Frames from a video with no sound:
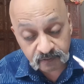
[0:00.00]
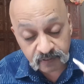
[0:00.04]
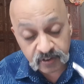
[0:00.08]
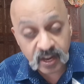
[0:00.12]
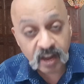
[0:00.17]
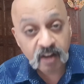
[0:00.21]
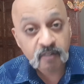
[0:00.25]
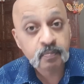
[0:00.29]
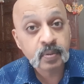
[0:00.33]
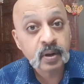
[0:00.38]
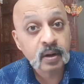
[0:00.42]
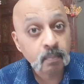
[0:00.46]
we
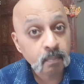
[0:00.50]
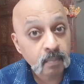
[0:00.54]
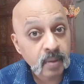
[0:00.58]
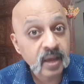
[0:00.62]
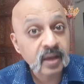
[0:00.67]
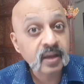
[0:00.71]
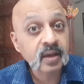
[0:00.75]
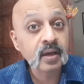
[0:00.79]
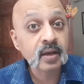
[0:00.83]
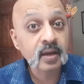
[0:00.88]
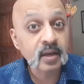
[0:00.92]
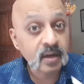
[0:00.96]
have been
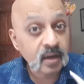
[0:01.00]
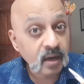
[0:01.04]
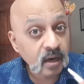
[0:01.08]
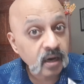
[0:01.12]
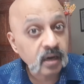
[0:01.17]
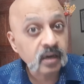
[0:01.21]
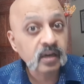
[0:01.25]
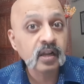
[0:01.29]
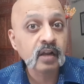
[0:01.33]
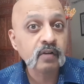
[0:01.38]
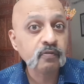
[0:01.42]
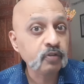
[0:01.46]
making in
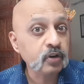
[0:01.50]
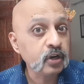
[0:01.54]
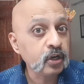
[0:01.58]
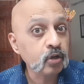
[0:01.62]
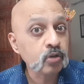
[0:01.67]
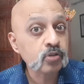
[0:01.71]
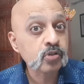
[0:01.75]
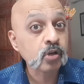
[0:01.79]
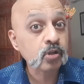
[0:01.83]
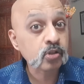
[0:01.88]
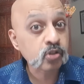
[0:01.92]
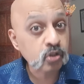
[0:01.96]
earlier
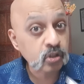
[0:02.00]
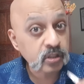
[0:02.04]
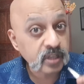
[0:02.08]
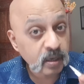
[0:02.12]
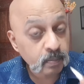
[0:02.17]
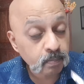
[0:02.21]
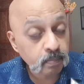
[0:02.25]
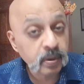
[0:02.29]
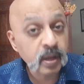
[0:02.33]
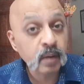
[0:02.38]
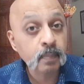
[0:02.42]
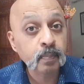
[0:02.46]
videos also,
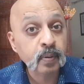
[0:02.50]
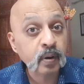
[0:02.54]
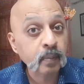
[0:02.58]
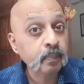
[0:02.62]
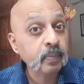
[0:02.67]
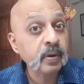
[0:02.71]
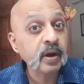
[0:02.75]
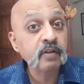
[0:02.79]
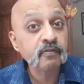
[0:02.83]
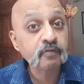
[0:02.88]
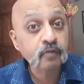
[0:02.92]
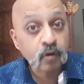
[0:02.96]
that be
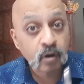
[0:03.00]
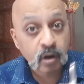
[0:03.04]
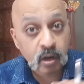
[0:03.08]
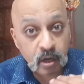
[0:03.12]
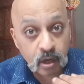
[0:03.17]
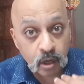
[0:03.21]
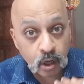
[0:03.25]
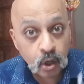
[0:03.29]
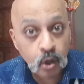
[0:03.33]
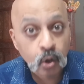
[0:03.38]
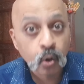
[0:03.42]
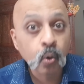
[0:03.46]
prepared for
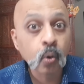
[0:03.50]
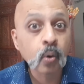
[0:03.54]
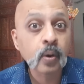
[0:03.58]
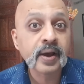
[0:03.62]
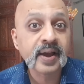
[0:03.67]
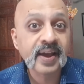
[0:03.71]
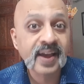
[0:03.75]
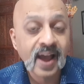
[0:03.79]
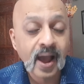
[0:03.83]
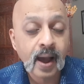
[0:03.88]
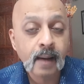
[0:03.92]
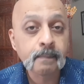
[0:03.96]
a no
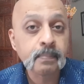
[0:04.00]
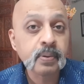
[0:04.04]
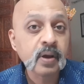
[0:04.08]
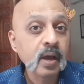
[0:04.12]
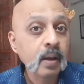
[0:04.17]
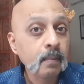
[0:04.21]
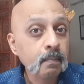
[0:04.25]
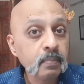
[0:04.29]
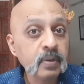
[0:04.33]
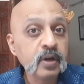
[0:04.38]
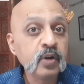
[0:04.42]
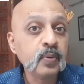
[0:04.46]

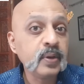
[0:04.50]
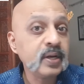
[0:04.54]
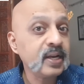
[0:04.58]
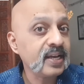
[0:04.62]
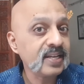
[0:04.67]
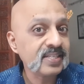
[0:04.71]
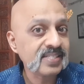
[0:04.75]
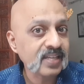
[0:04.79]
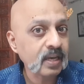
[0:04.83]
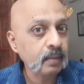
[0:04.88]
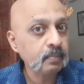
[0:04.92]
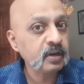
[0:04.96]
gap between
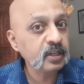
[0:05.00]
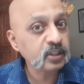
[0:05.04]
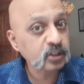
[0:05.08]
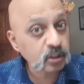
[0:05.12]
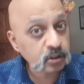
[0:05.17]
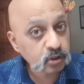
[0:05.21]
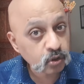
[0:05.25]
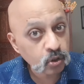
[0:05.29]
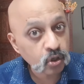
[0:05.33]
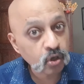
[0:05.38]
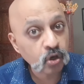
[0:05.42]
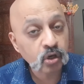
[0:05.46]

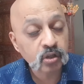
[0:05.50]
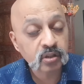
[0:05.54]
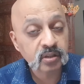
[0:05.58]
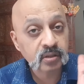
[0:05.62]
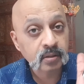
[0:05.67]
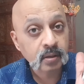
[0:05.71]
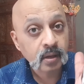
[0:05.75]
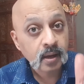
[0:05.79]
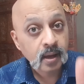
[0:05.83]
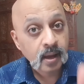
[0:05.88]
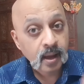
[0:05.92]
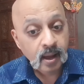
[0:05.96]
examinations. So
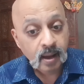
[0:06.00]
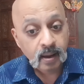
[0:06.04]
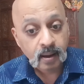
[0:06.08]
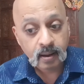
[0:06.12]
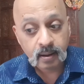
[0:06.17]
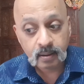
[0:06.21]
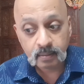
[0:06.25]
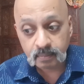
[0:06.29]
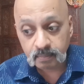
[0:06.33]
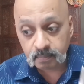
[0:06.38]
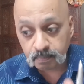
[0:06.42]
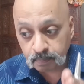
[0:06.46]
your
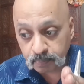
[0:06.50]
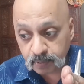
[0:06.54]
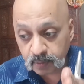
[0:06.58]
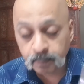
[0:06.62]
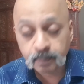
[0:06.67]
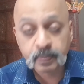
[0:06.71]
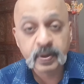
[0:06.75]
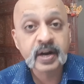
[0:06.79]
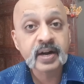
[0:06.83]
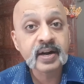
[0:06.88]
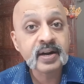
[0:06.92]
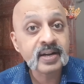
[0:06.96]

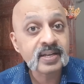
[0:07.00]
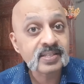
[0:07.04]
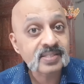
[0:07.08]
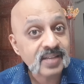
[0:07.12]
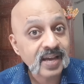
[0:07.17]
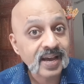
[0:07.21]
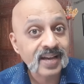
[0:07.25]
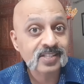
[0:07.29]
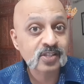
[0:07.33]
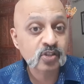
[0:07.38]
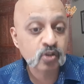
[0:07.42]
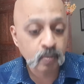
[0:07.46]
preparedness
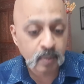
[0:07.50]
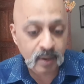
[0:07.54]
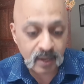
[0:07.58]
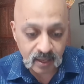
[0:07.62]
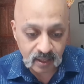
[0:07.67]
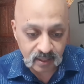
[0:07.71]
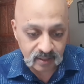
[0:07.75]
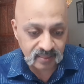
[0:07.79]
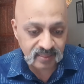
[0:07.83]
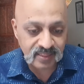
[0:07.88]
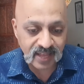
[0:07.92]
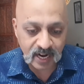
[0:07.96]
has to
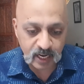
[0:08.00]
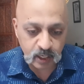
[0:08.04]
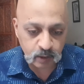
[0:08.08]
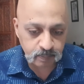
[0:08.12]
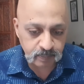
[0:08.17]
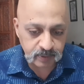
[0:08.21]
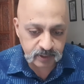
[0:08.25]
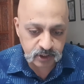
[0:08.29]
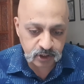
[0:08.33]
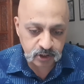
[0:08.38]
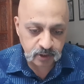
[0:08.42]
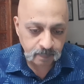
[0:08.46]
be
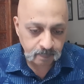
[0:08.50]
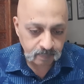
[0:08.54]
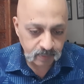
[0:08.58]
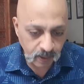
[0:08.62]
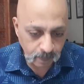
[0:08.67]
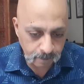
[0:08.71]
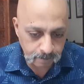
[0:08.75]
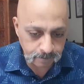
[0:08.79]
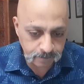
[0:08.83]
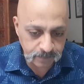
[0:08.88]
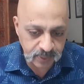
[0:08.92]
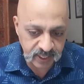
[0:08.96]
that much
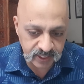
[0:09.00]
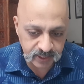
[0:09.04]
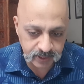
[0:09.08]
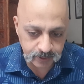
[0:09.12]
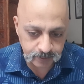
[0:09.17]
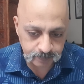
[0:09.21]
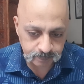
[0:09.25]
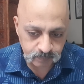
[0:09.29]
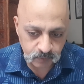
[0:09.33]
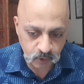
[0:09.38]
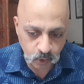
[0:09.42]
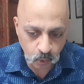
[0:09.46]

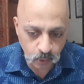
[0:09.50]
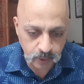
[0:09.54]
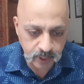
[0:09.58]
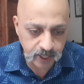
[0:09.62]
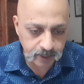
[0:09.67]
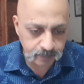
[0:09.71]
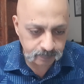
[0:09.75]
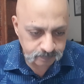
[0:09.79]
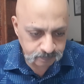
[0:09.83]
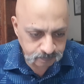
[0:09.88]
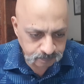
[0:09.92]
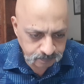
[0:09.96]
better.
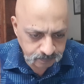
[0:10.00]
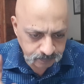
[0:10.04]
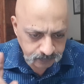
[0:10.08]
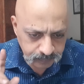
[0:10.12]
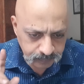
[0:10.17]
Okay.